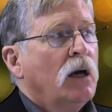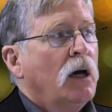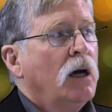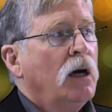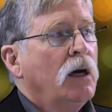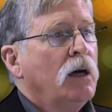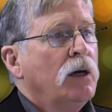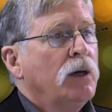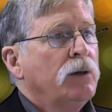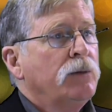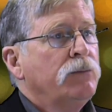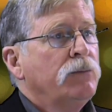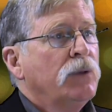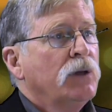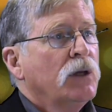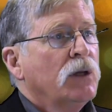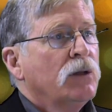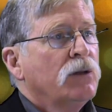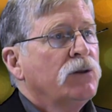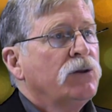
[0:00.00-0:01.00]
The
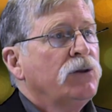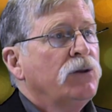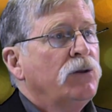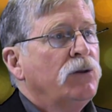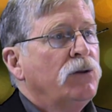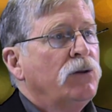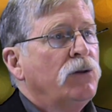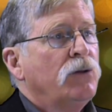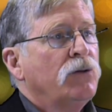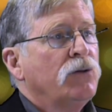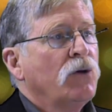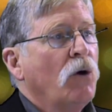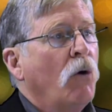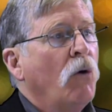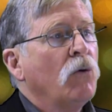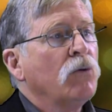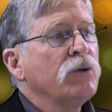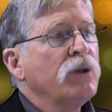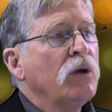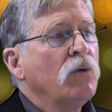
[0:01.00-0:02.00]

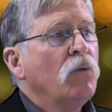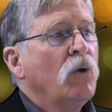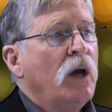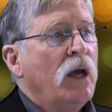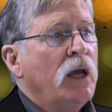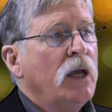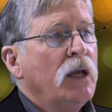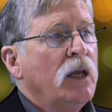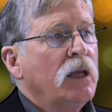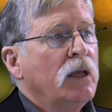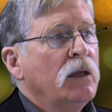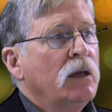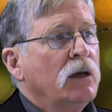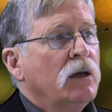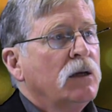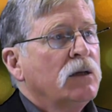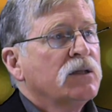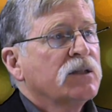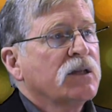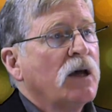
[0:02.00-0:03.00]
only way
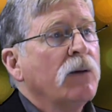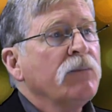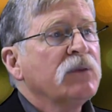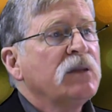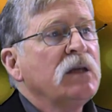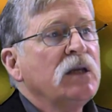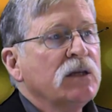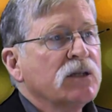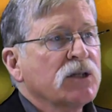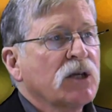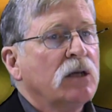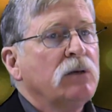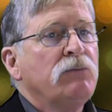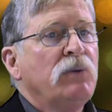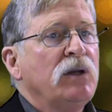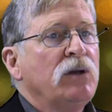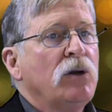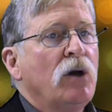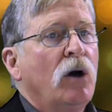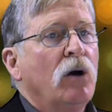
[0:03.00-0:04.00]
some things can
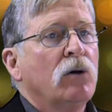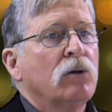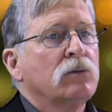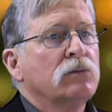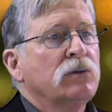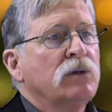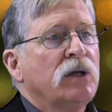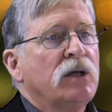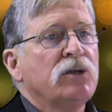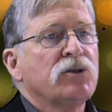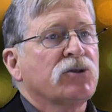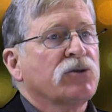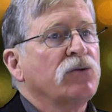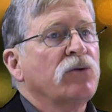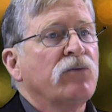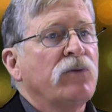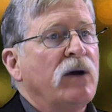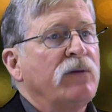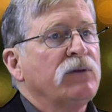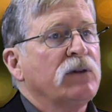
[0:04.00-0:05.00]
be known is
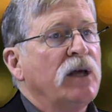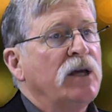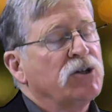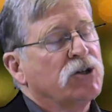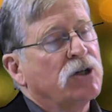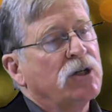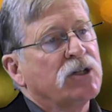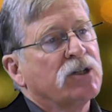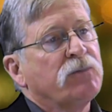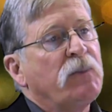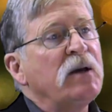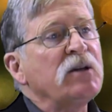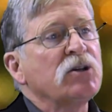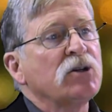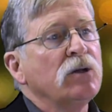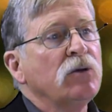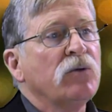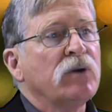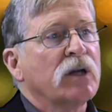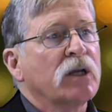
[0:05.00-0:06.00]
through revelation,
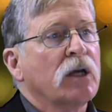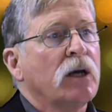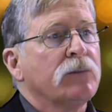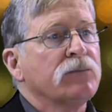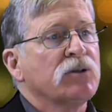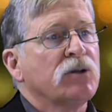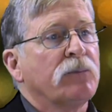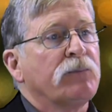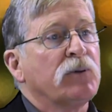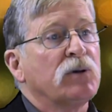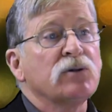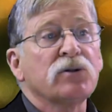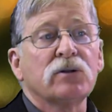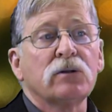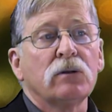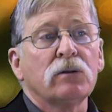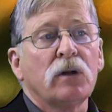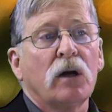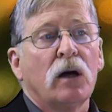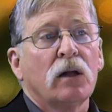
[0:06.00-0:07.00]
especially when it comes to
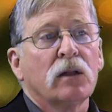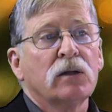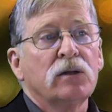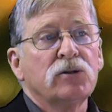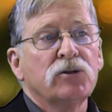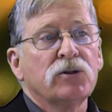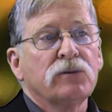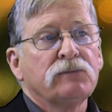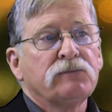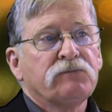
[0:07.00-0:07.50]
personal knowledge.